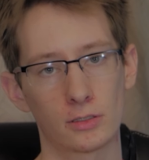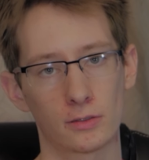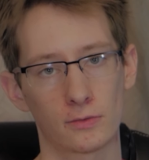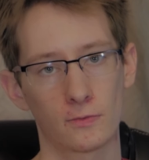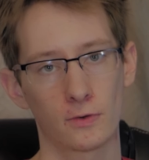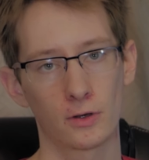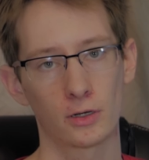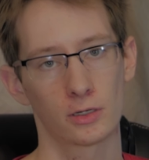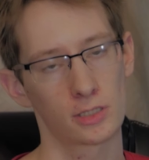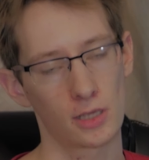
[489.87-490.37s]
use it
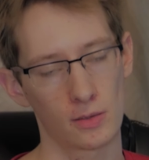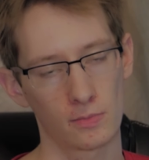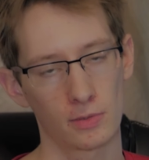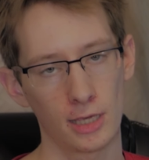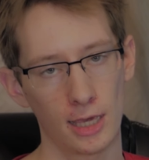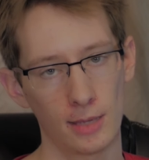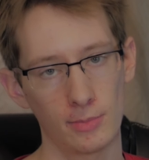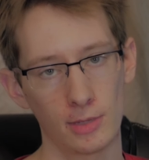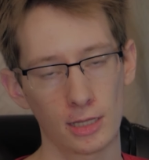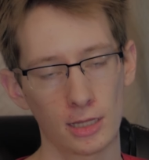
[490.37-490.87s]
for some
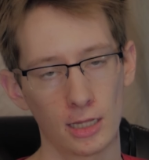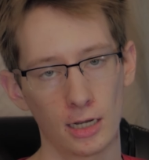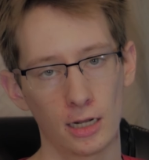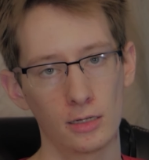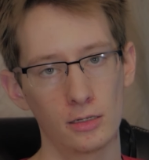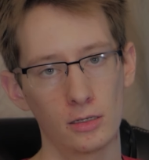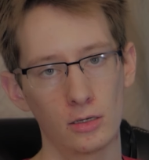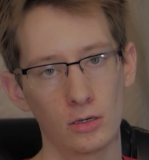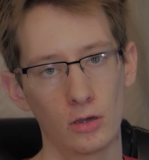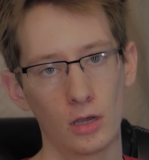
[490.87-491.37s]
gaming that I
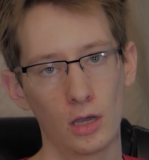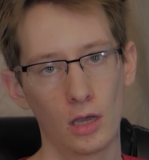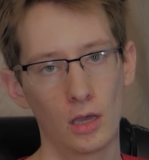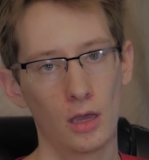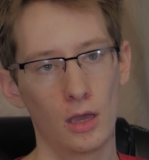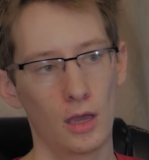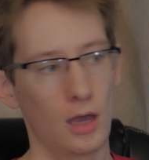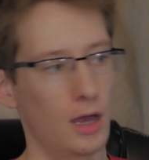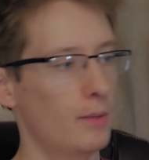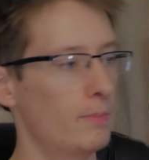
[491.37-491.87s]
do,
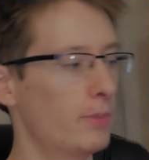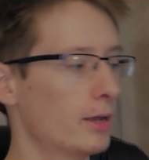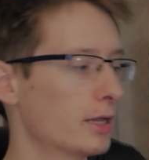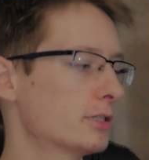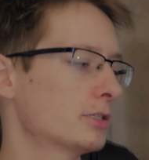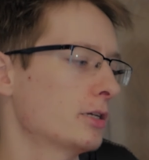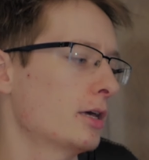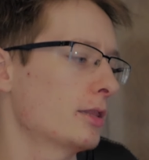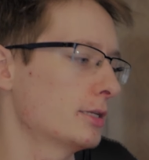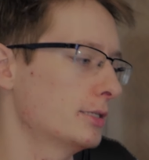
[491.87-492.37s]
but
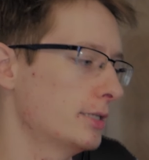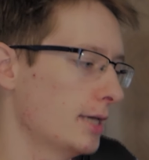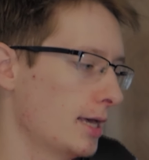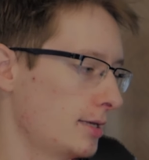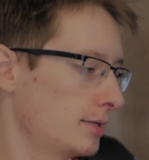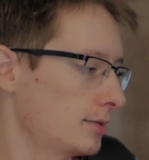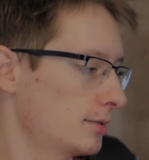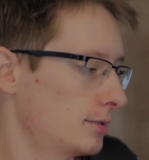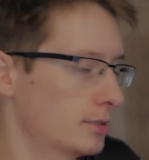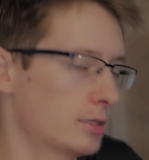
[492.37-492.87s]
it's on the
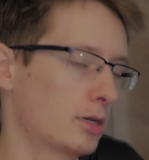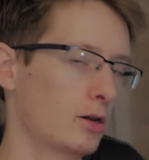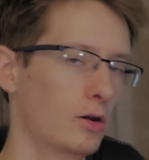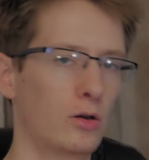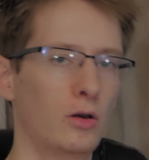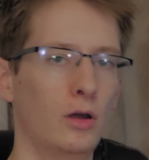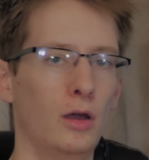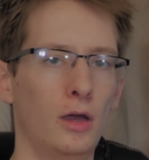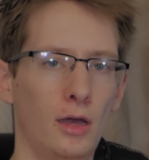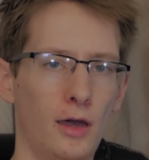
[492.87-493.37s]
desk,
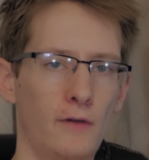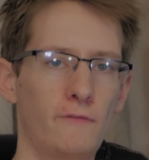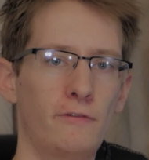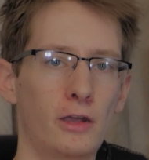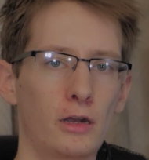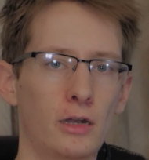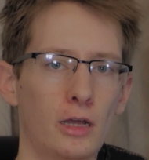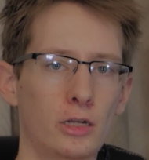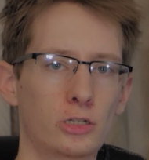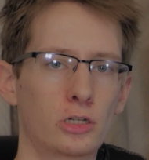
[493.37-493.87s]
so I
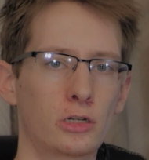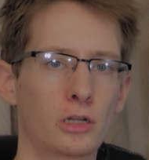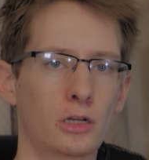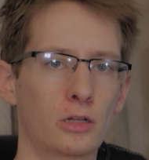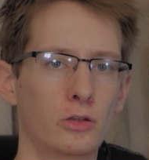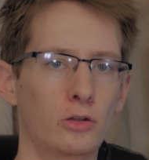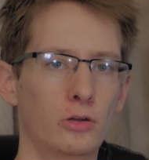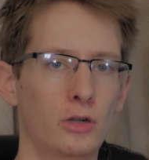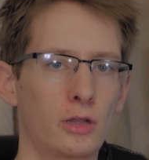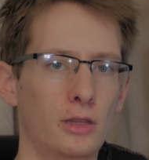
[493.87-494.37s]
figured I should
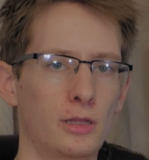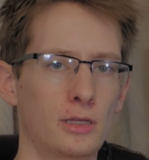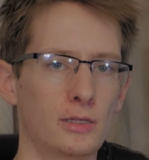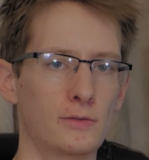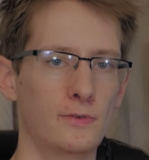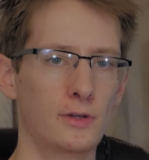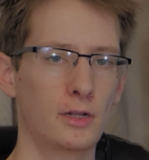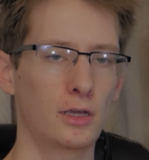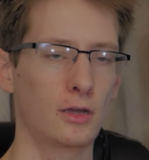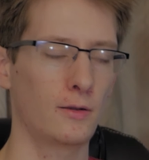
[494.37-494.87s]
include it in
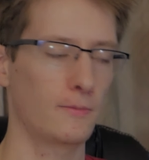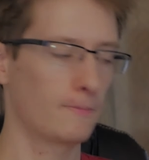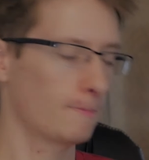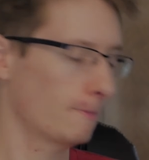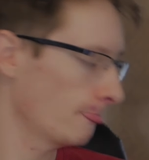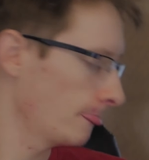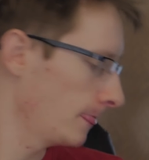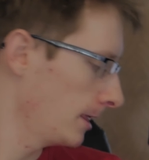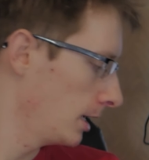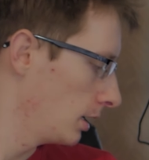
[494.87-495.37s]
this video.
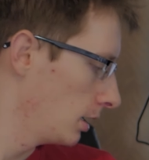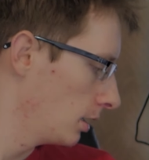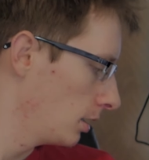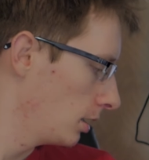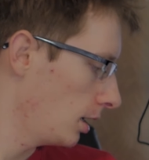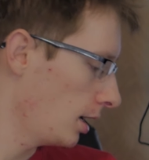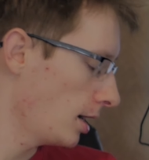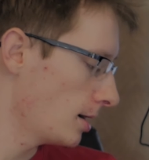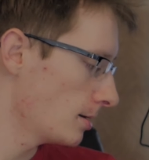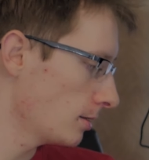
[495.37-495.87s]

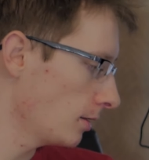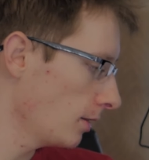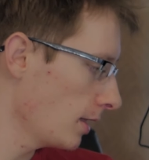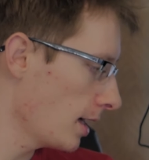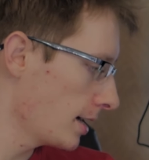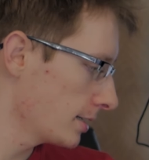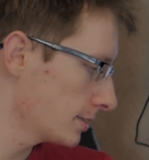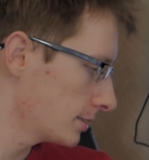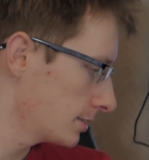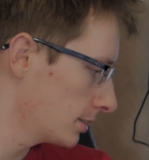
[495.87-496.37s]
The
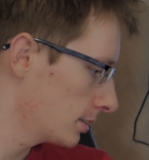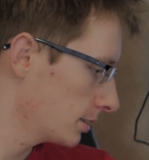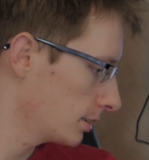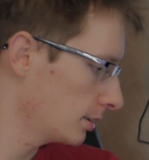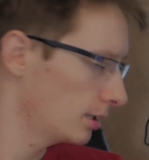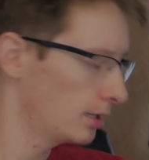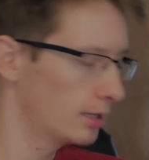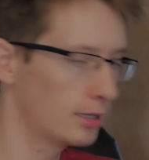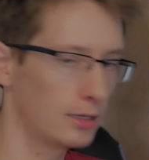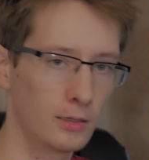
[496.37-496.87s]
last
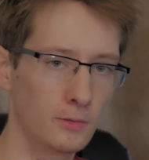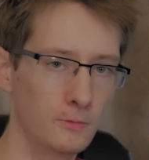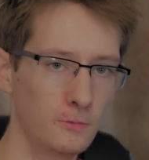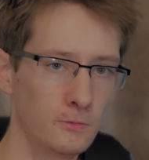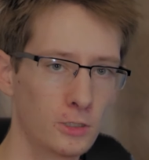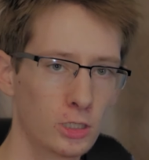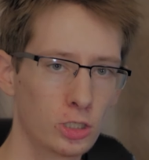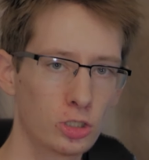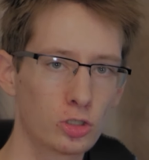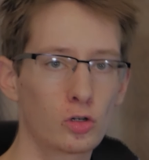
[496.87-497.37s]

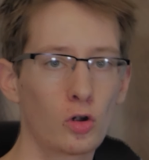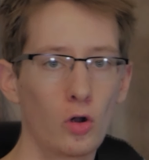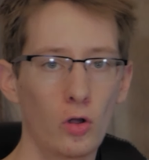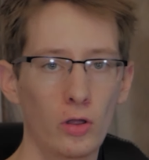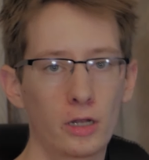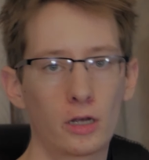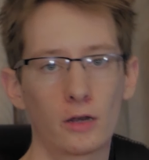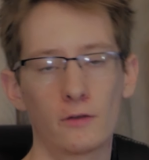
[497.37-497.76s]
control